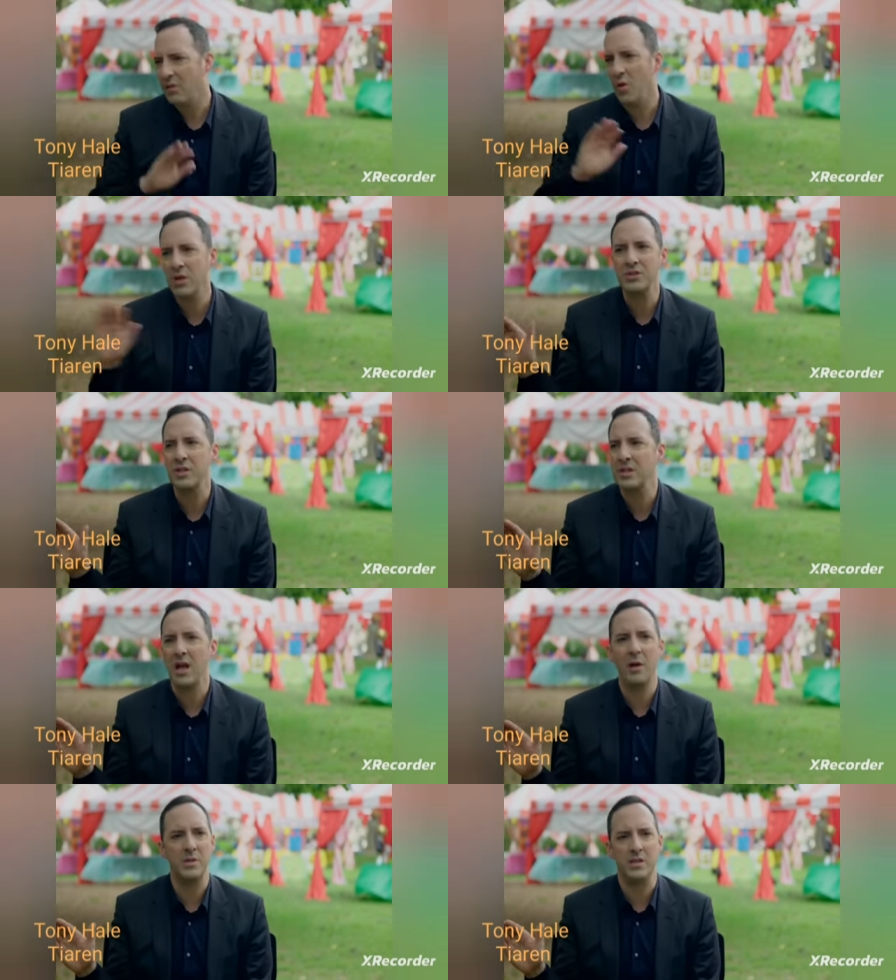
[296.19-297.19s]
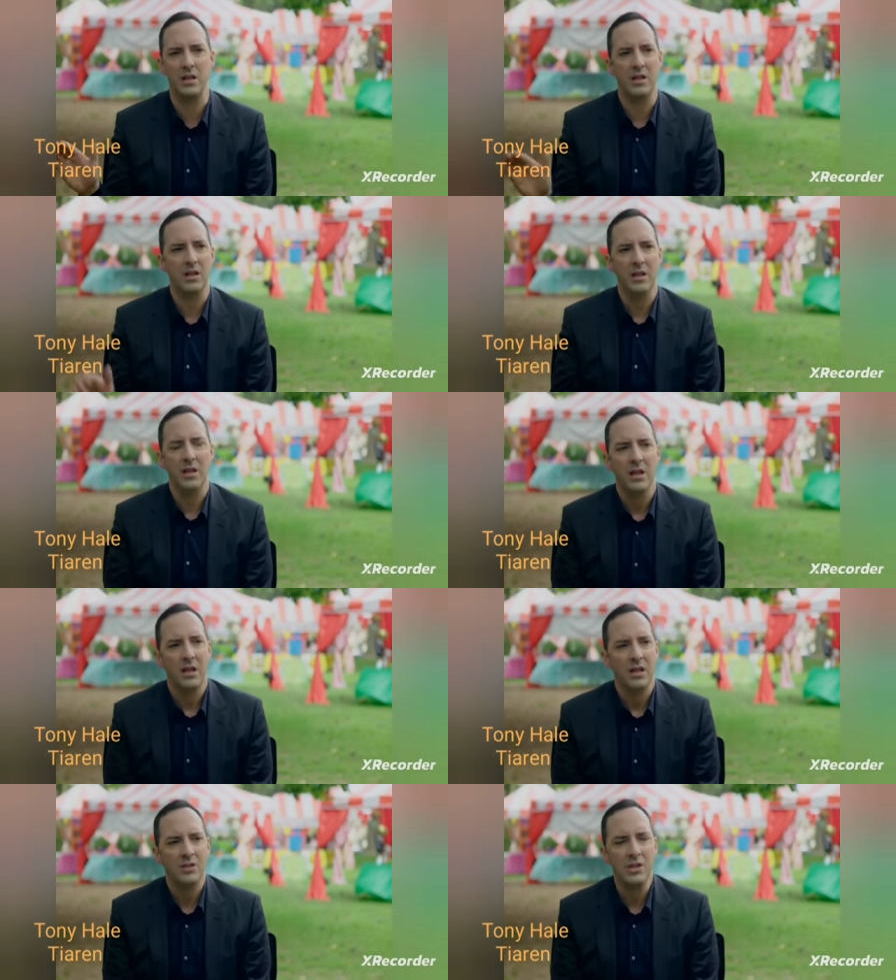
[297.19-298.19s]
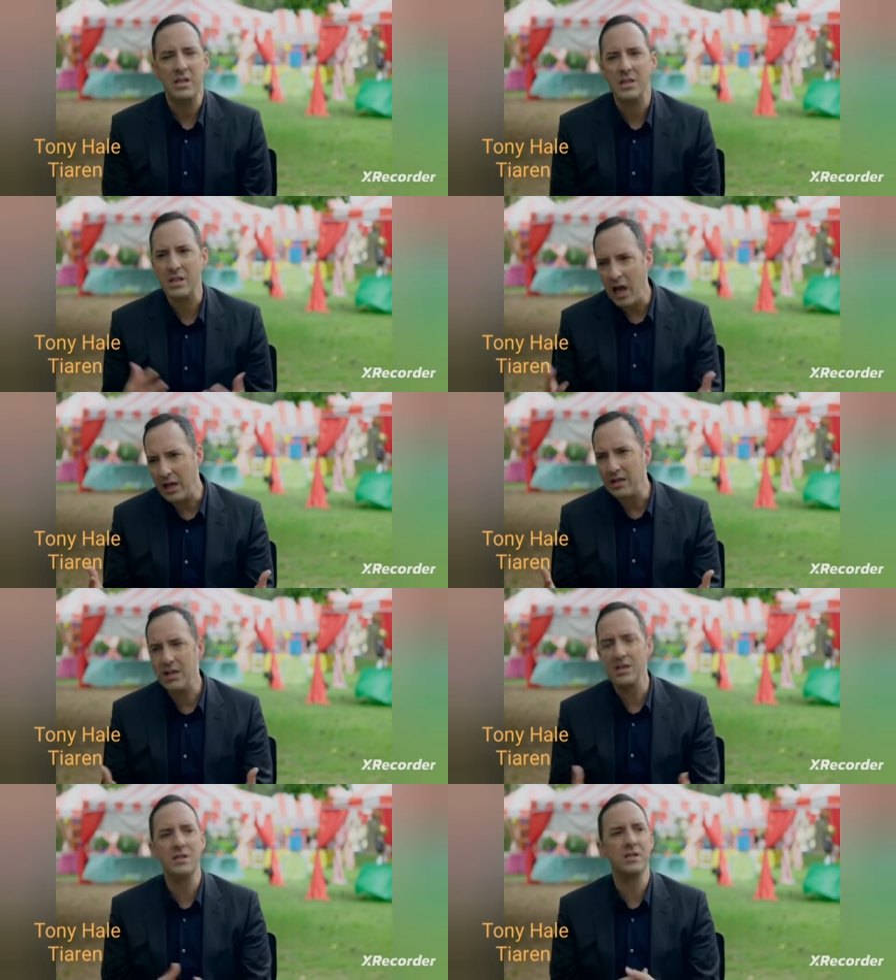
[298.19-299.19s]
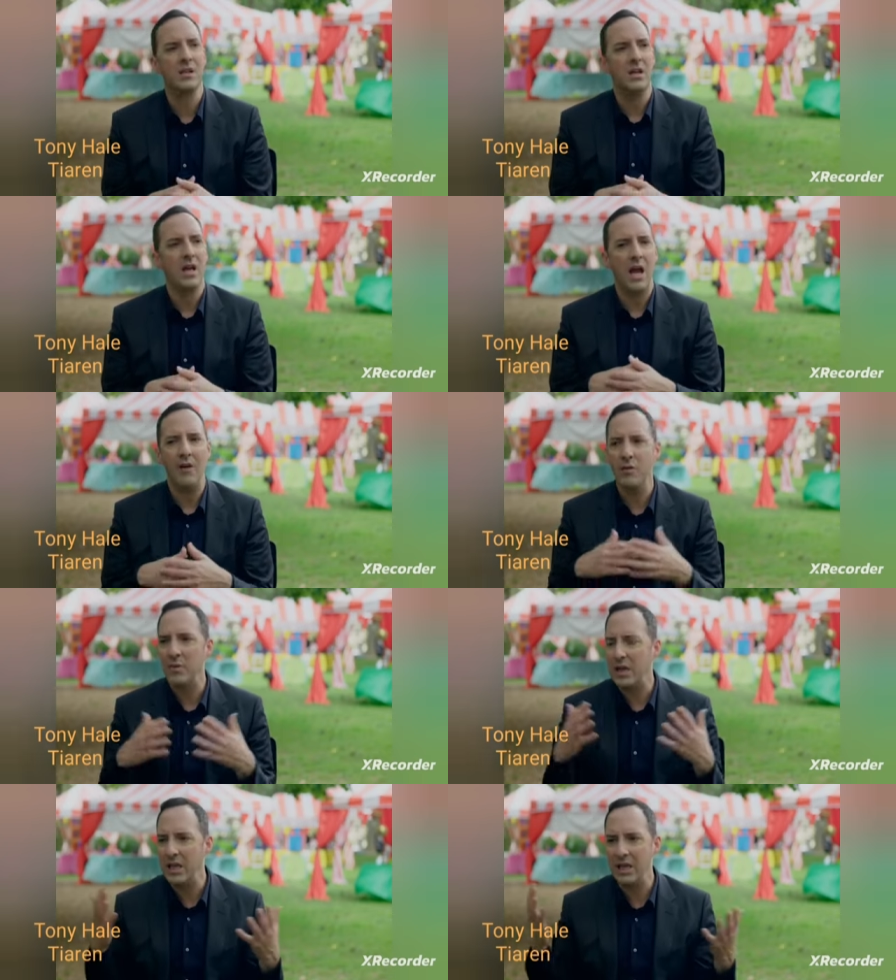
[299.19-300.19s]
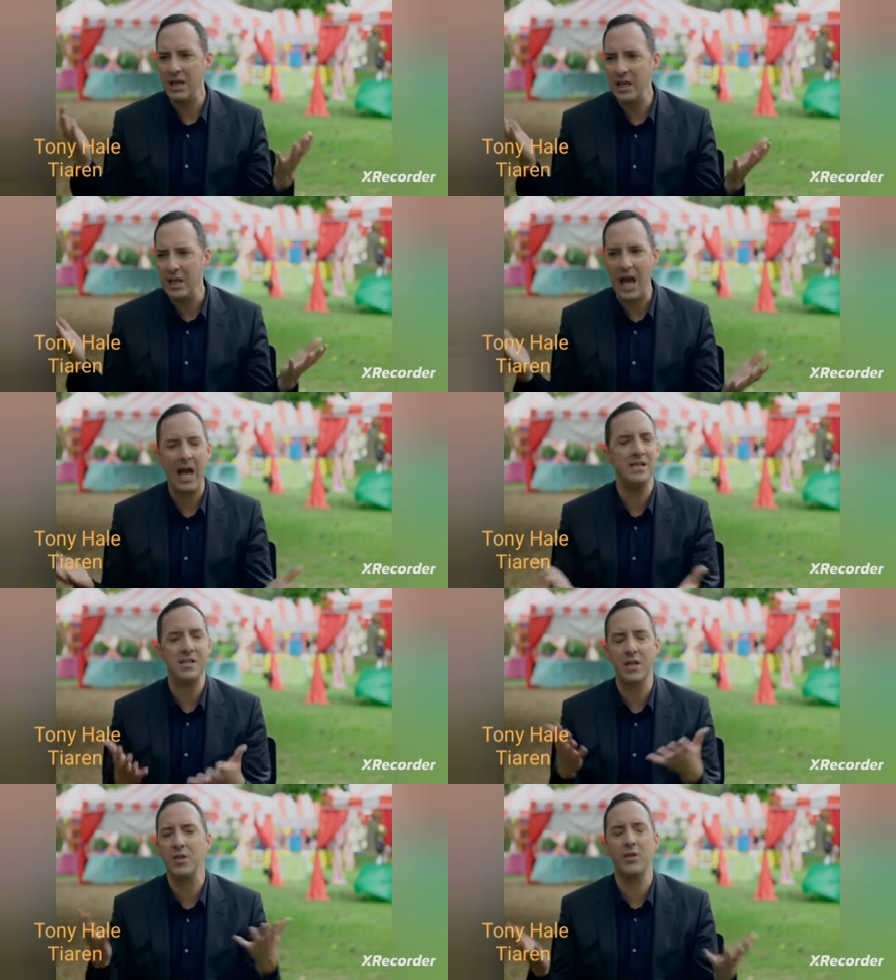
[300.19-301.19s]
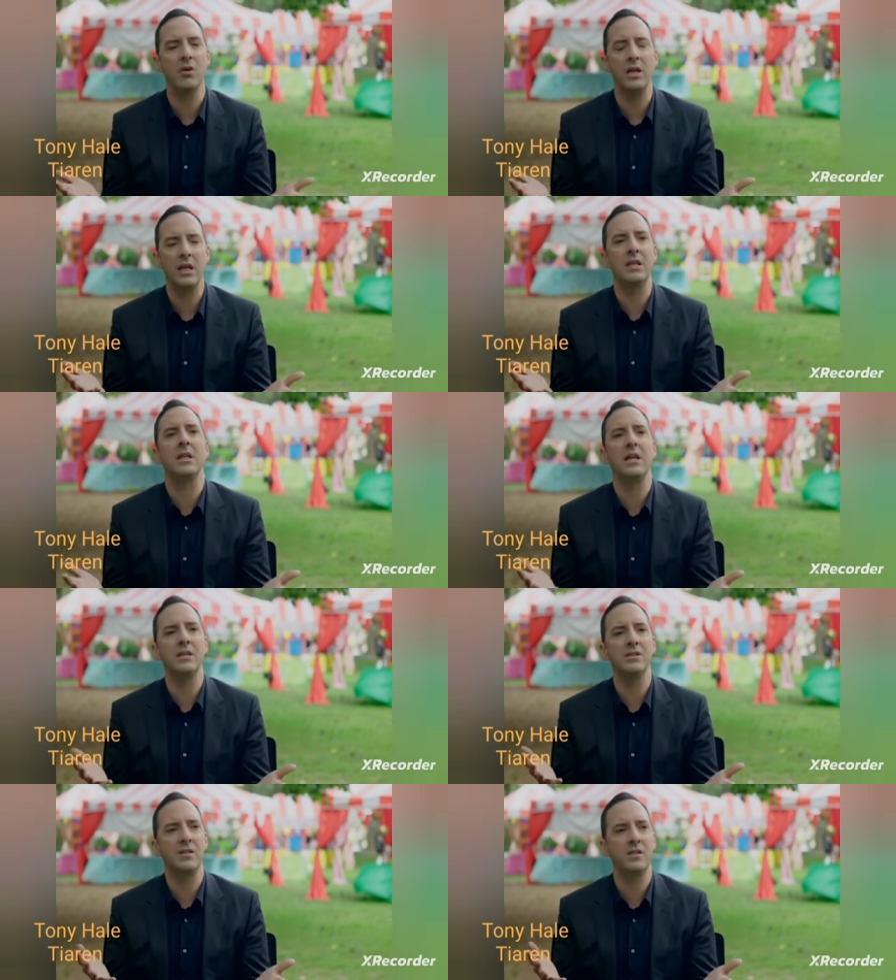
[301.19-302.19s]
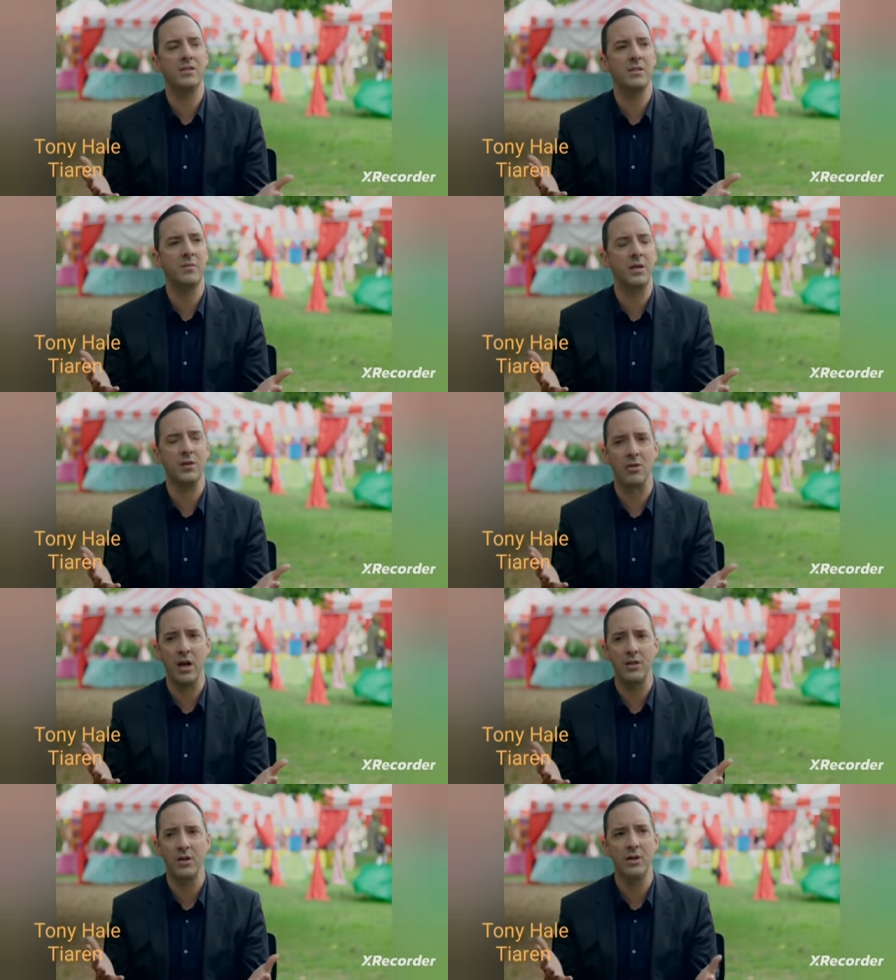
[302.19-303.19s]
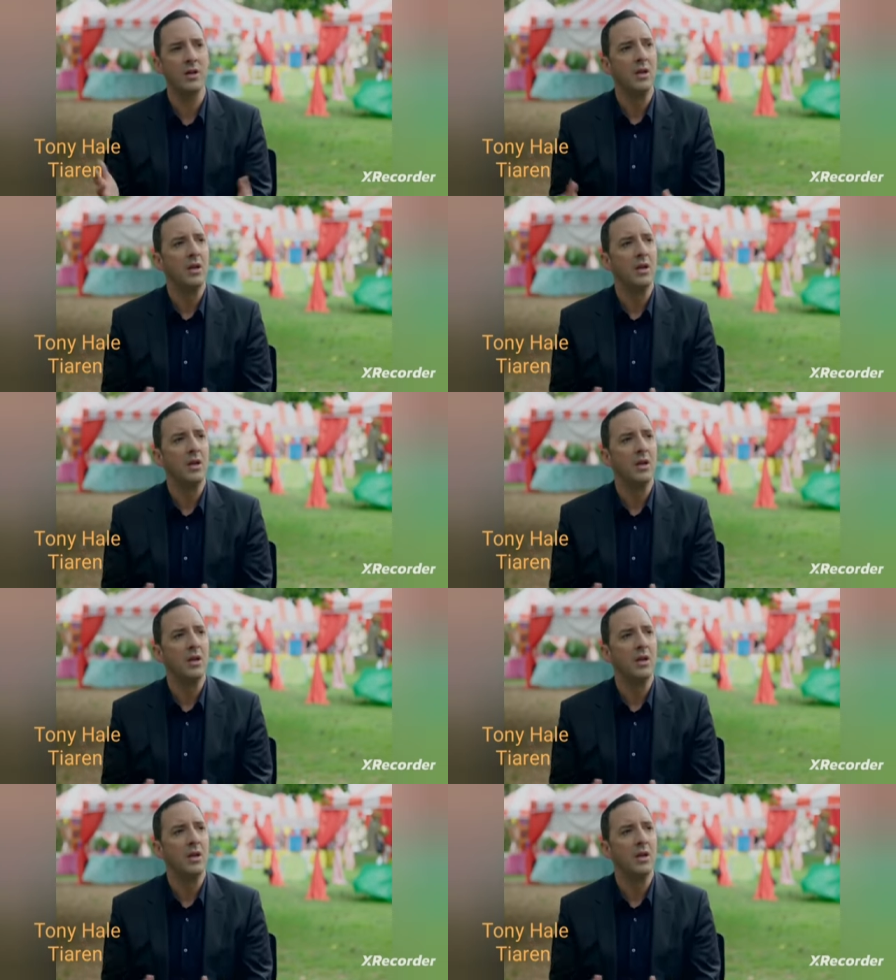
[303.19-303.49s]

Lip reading: Walt's just the opposite. Just his kindness everybody, he has the authority he needs to be the director,